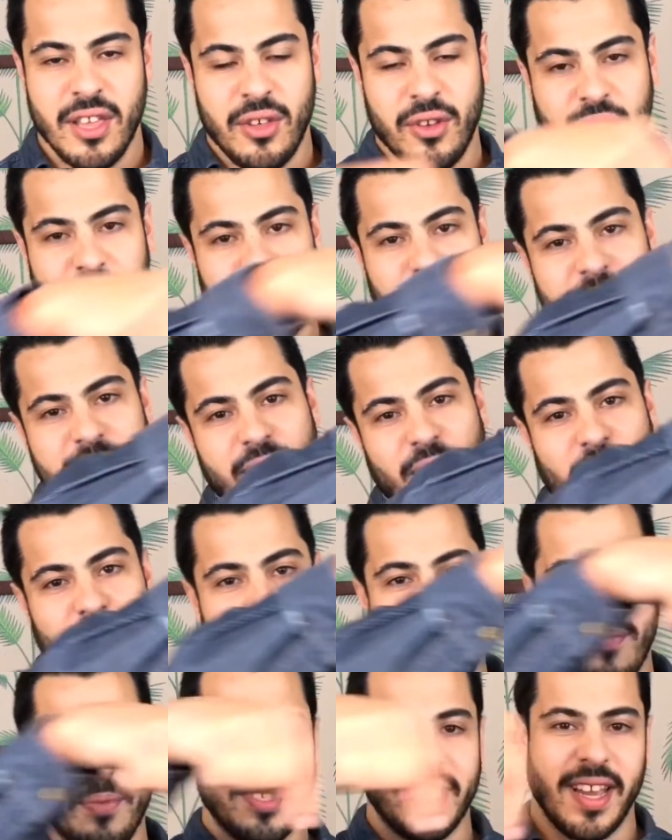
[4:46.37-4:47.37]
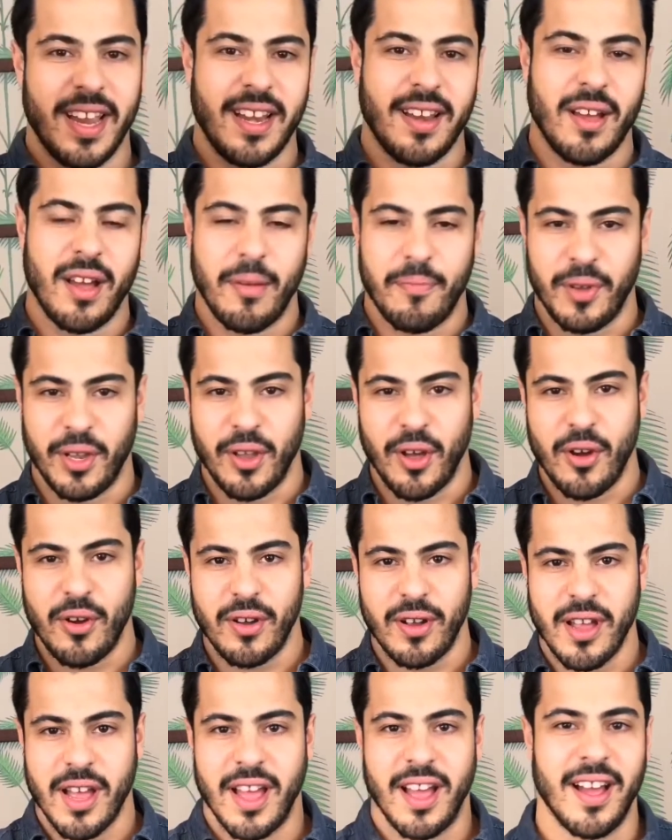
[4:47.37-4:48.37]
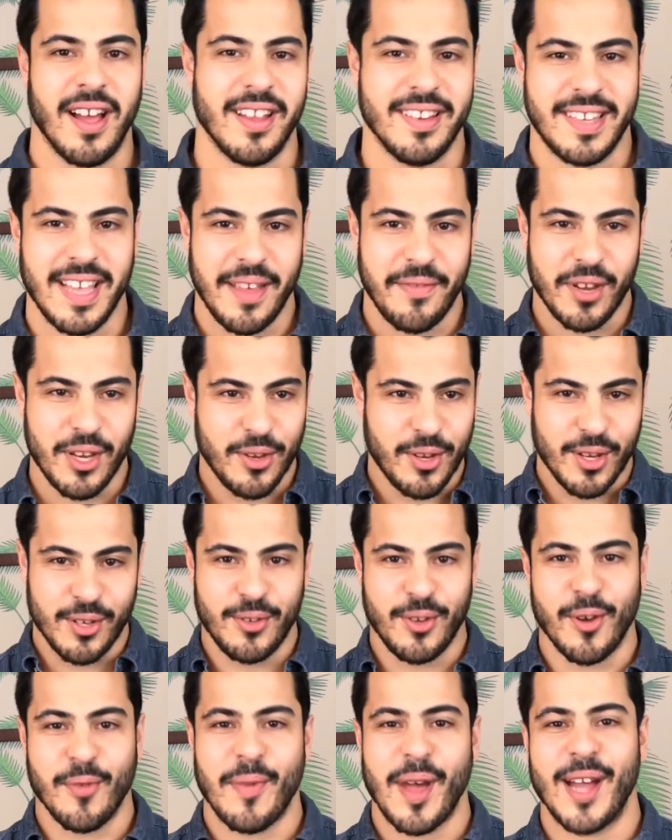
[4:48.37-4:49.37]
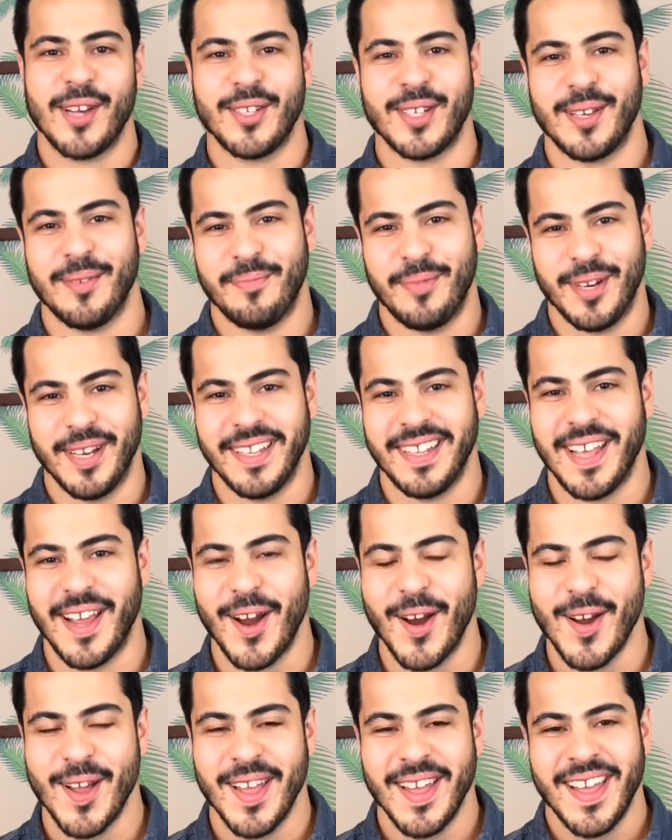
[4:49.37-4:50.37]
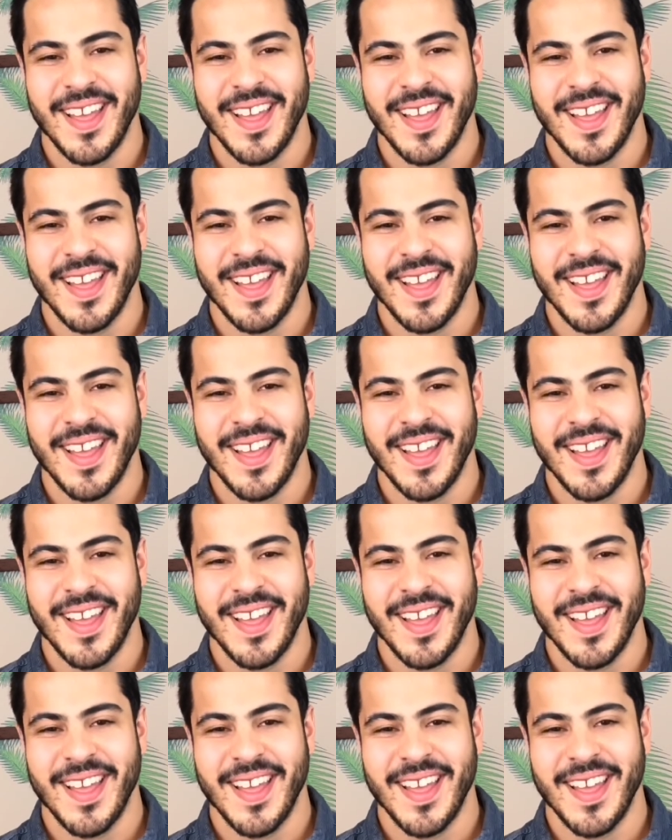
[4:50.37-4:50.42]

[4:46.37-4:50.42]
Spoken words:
You can visit our website below. David, you could do your magic and put it there.